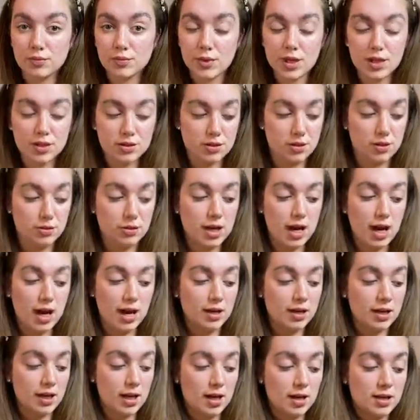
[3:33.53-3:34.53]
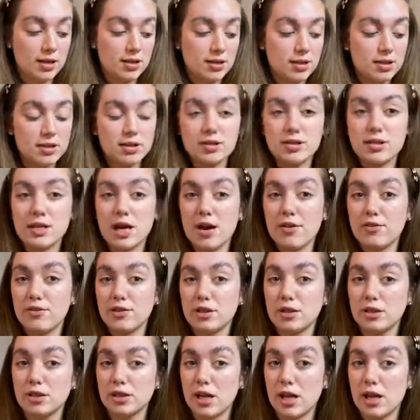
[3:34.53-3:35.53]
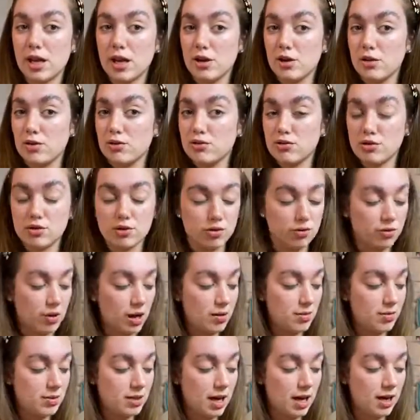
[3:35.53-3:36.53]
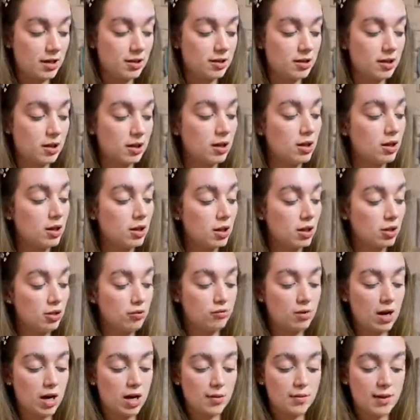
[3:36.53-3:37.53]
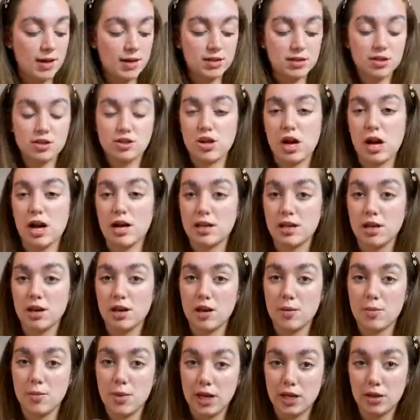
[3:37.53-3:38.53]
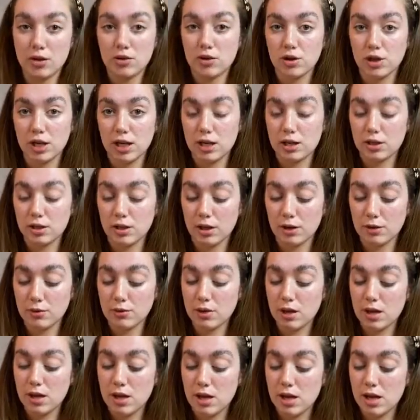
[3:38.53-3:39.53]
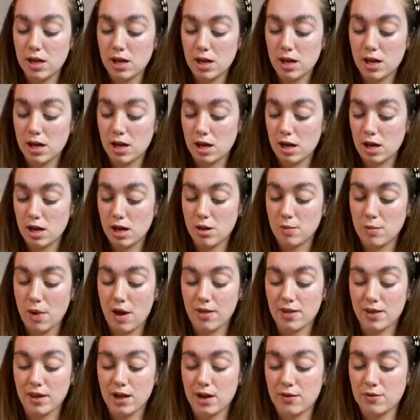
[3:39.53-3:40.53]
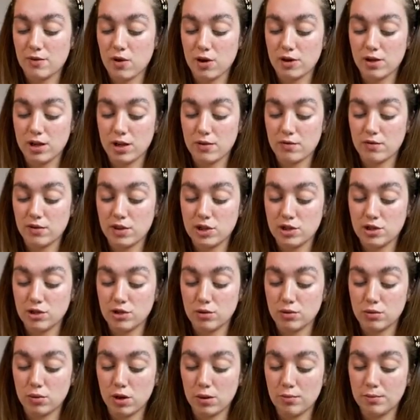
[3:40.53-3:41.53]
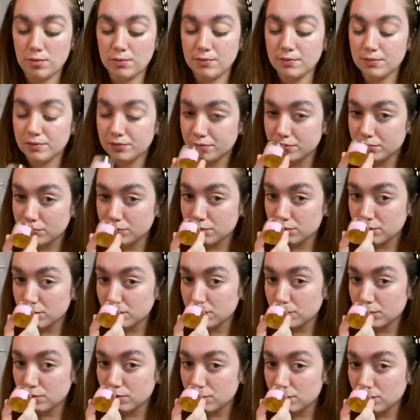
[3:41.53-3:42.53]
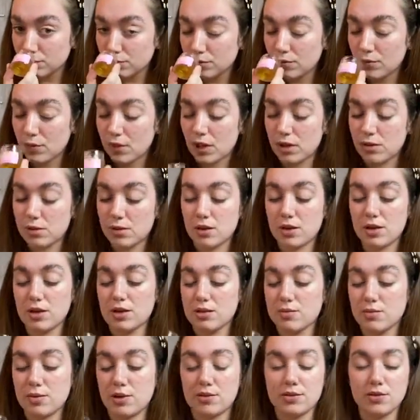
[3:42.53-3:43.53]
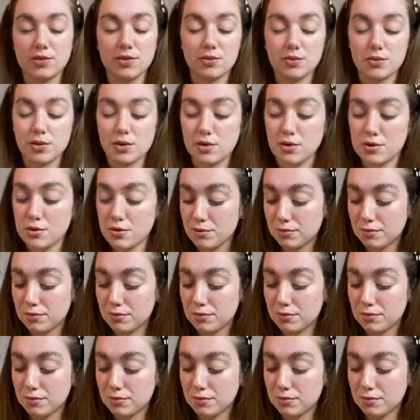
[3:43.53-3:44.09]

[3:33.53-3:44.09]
So yeah guys, definitely 120% recommend to try the pink honey glue. I think I've got the original one. Oh, it smells so good.